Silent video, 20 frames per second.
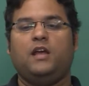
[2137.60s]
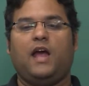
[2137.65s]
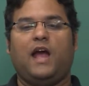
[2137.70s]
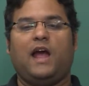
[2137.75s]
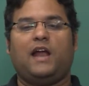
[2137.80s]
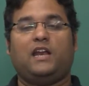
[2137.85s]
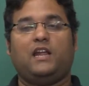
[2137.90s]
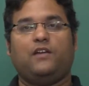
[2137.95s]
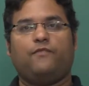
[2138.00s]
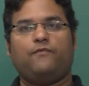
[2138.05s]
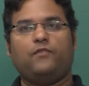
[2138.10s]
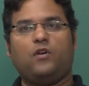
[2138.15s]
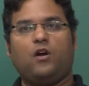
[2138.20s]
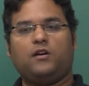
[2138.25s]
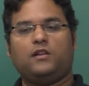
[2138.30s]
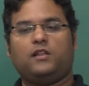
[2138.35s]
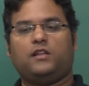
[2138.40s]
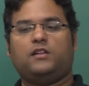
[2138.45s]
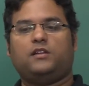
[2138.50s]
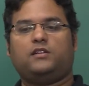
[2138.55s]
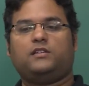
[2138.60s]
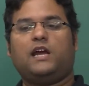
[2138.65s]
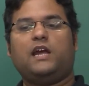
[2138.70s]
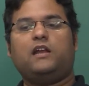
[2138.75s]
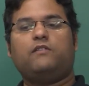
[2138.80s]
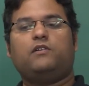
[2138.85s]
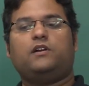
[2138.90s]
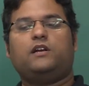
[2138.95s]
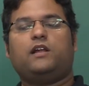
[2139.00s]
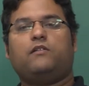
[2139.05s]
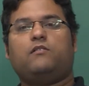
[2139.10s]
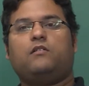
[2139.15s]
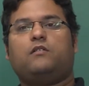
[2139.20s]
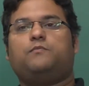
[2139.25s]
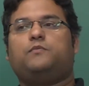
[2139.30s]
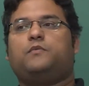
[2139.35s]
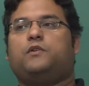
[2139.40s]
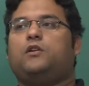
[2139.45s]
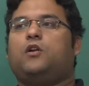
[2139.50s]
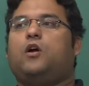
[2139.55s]
And if not, then the child will
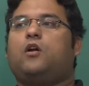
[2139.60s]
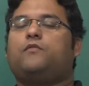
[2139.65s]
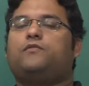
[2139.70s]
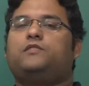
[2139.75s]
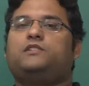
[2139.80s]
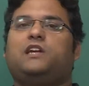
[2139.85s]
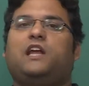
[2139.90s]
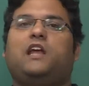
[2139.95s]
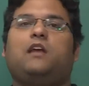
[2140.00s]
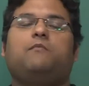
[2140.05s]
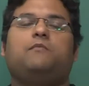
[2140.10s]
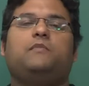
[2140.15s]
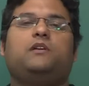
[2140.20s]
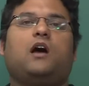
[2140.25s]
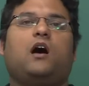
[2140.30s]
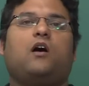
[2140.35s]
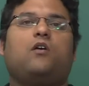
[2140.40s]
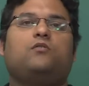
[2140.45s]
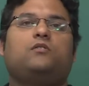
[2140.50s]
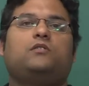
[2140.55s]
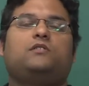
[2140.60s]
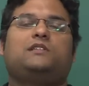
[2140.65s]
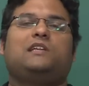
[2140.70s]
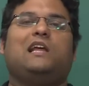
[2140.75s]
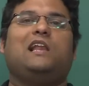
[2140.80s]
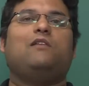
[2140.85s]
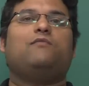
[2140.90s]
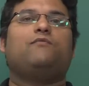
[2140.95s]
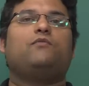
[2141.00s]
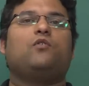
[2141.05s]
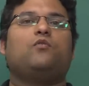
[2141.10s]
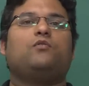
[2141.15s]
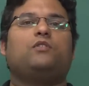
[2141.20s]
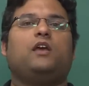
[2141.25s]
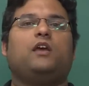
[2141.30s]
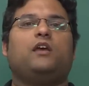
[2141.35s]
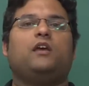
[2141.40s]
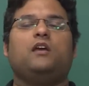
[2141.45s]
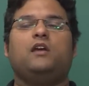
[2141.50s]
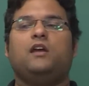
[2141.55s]
develop a lot of shame, doubt,
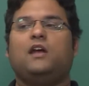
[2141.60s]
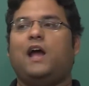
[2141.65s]
self-loathing,